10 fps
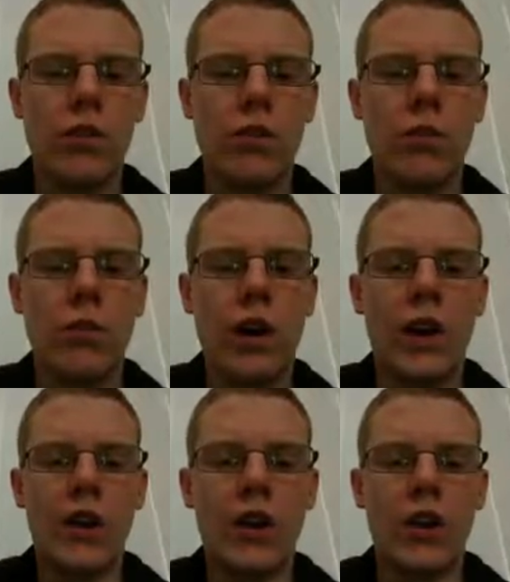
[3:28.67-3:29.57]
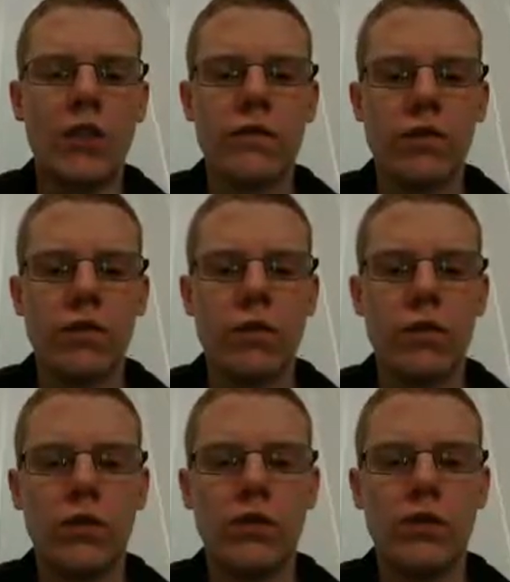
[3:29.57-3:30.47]
one
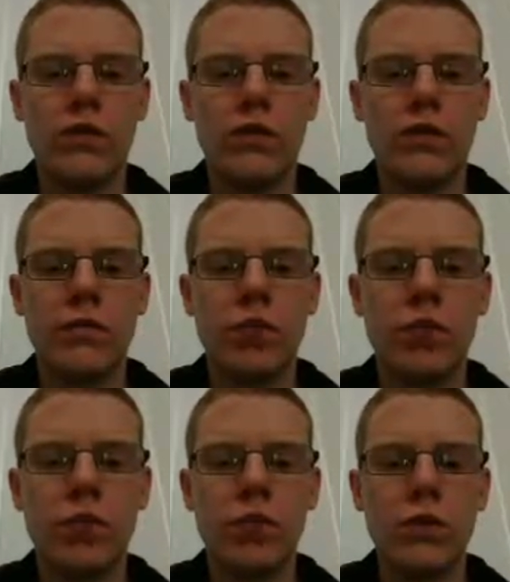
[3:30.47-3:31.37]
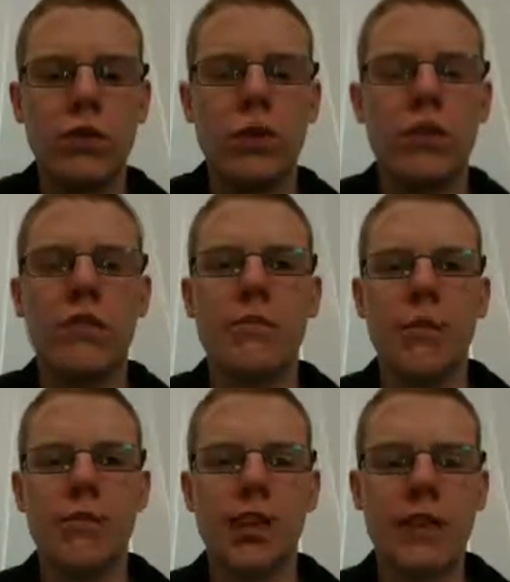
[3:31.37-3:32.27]
overall pool of
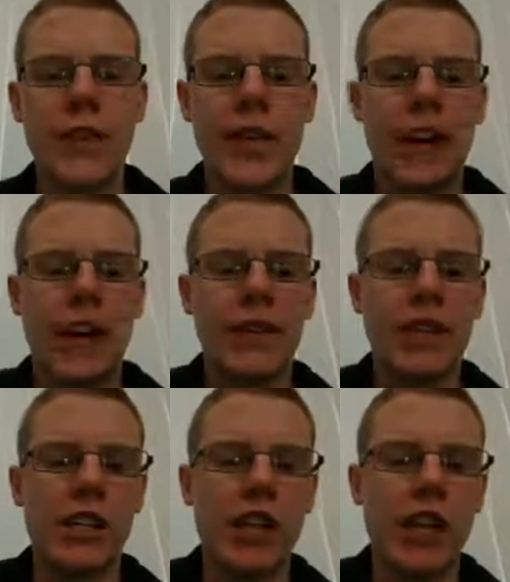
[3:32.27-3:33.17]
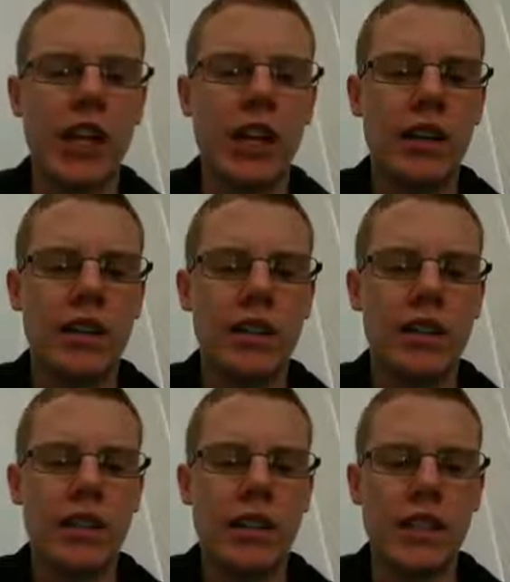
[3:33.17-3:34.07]
memory, and they share
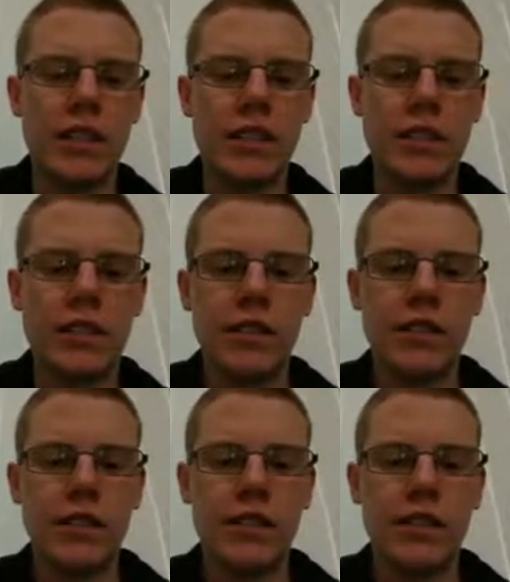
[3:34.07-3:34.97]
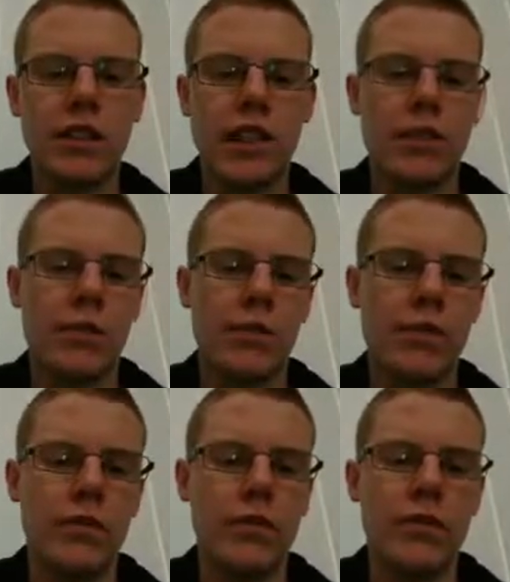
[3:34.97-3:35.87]
disk. Now,
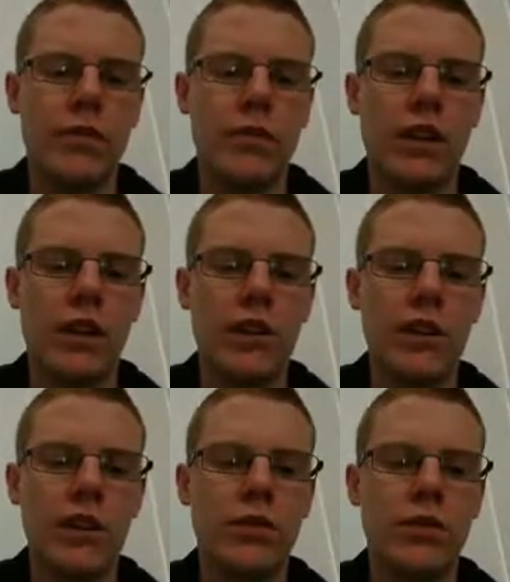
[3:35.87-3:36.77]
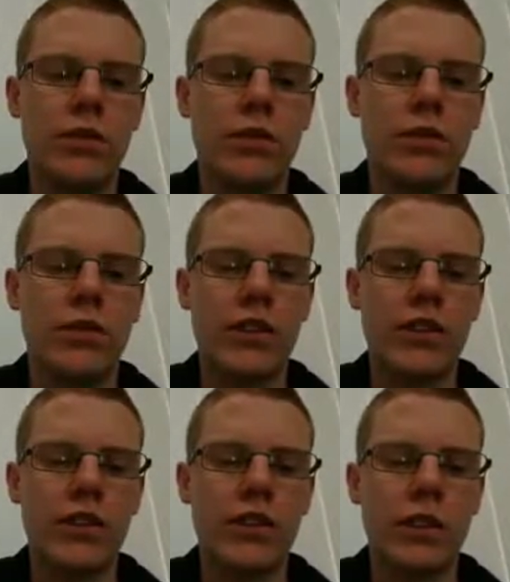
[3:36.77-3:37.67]
as you progress
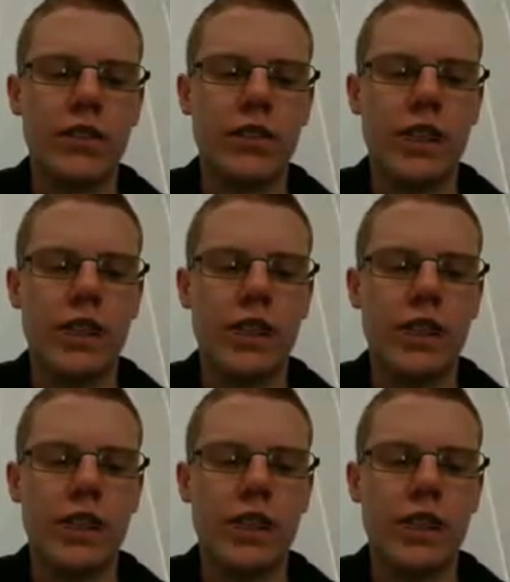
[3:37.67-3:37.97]
through this